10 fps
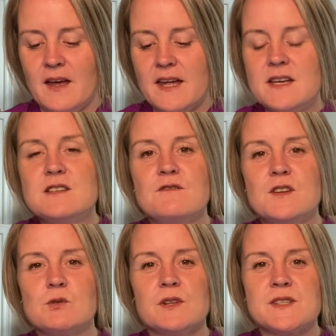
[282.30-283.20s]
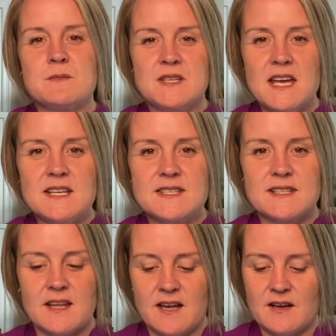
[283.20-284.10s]
individualism tastes
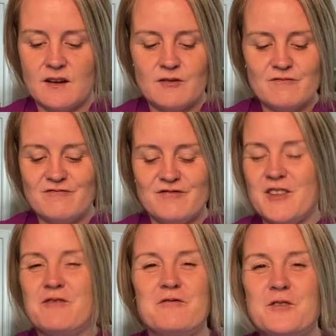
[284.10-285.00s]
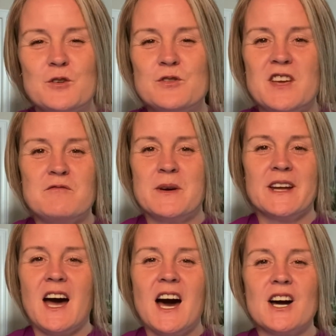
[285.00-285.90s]
like the food they've been
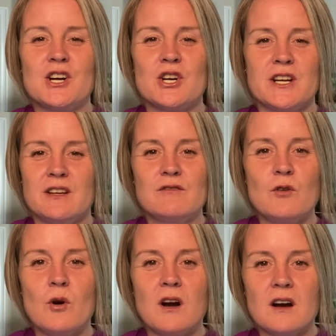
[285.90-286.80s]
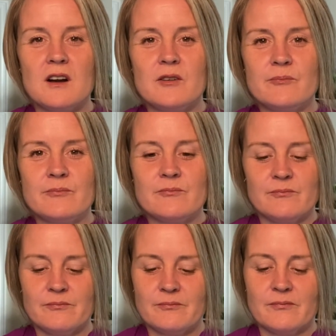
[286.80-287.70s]
hungering for.
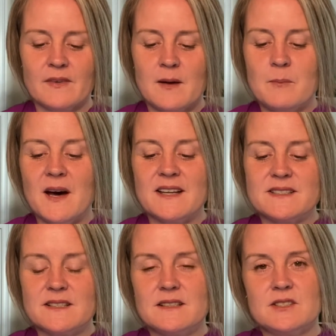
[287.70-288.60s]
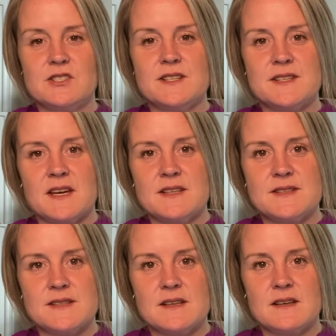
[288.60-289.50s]
But, she
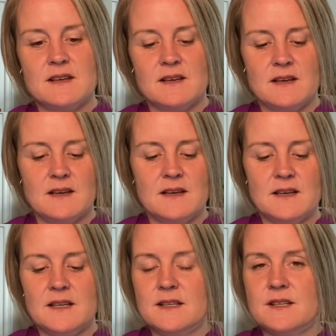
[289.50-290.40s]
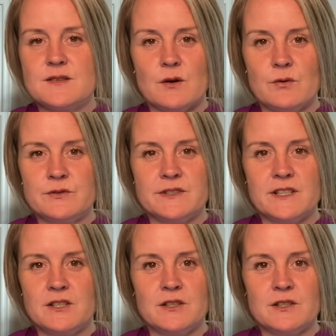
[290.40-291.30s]
says, it is only
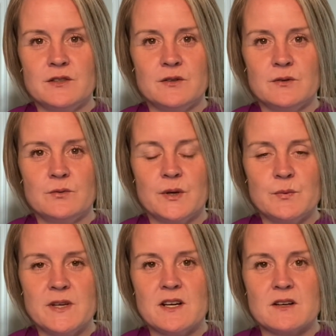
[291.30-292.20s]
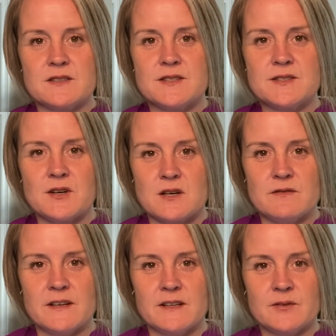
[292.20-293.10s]
good when we are
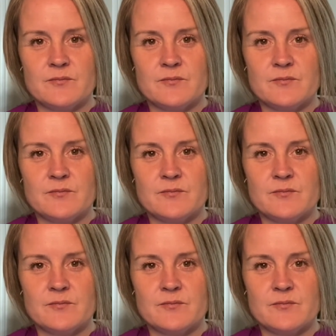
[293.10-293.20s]
starving.